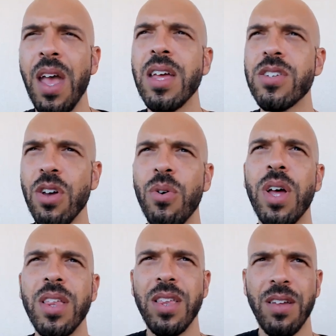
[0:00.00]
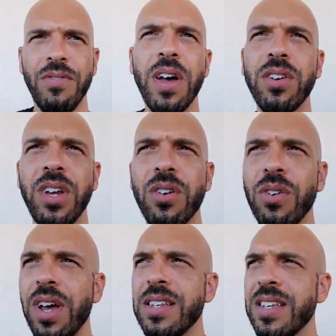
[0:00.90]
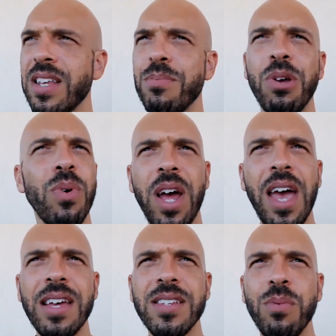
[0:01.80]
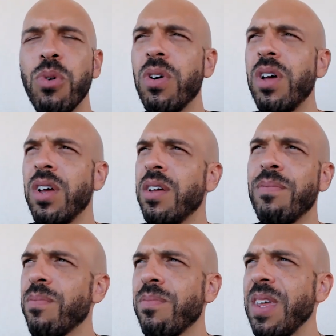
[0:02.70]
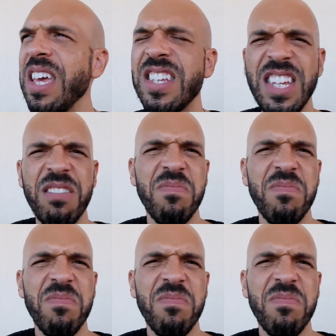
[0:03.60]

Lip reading: And so Father Kirill had said to me when I asked him, well, is